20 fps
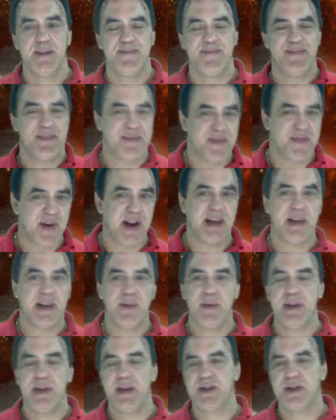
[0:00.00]
friendly
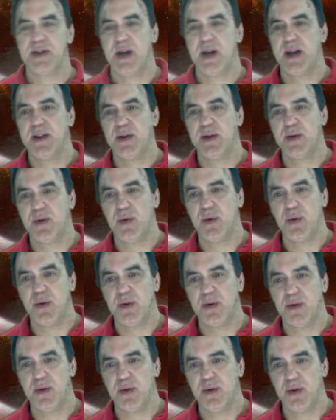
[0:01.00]
with each other,
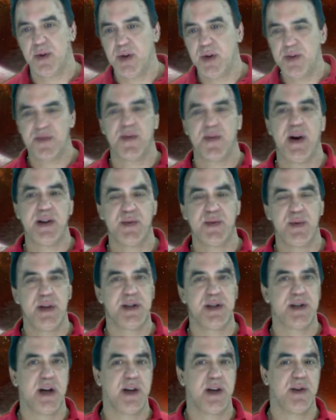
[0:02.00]
or good friends with
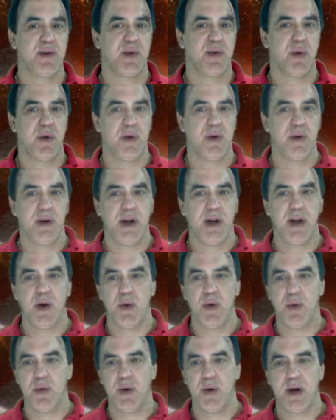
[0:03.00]
each other, or
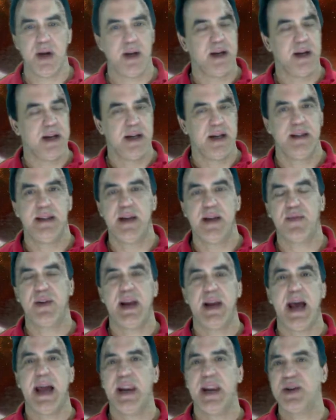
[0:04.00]
definitely
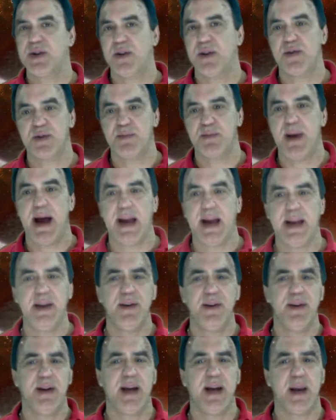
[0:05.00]
had each other's back. Here
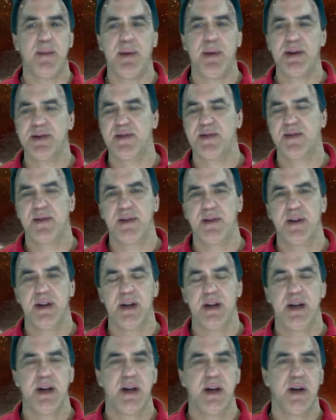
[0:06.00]
you got a bunch of
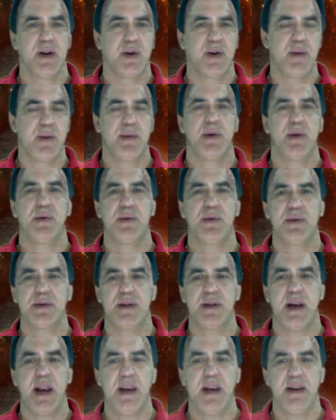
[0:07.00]
criminals,
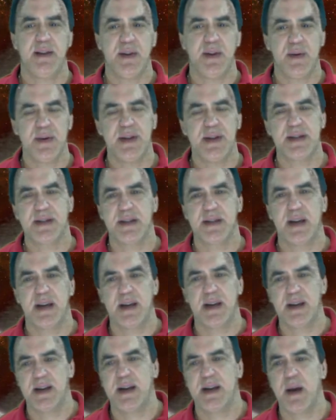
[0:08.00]
and then there is
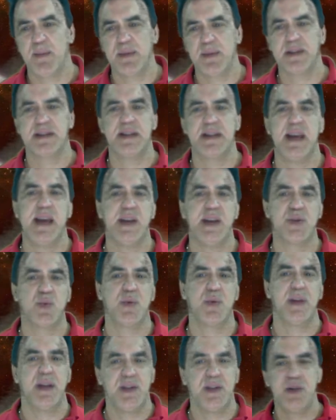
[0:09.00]
a couple of scenes
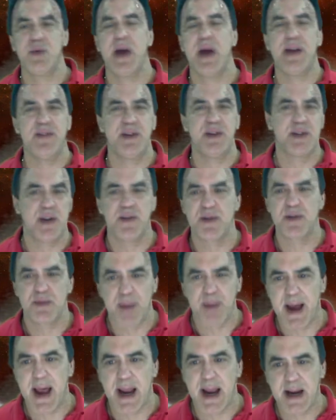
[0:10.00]
where they do have each other's
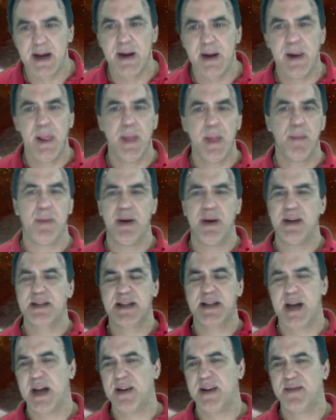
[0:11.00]
back, but it's
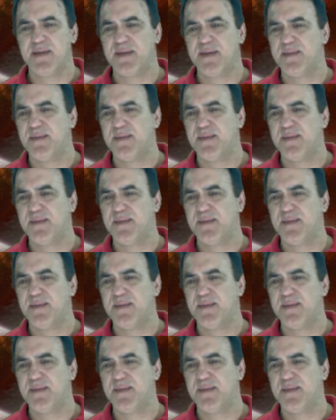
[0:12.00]
kind of